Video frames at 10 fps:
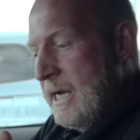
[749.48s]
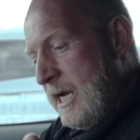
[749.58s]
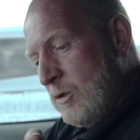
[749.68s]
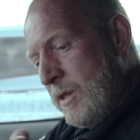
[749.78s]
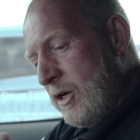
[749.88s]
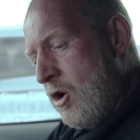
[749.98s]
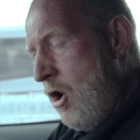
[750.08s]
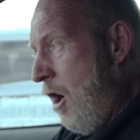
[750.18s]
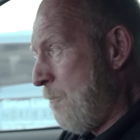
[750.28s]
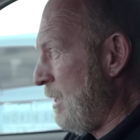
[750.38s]
is when the
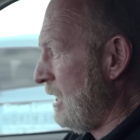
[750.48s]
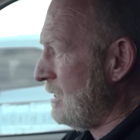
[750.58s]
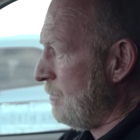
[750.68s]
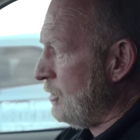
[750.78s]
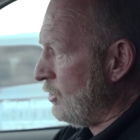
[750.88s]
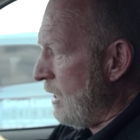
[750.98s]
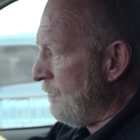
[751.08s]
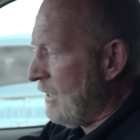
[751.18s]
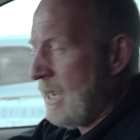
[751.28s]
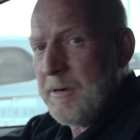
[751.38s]
car picks up the
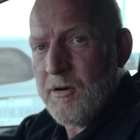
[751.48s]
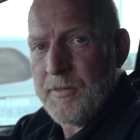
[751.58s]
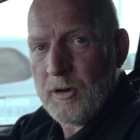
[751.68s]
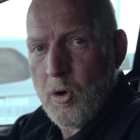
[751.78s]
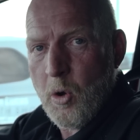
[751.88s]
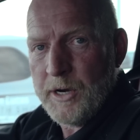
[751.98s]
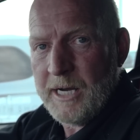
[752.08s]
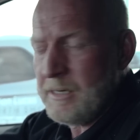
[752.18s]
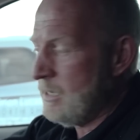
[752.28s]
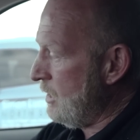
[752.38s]
traffic coming around the corner,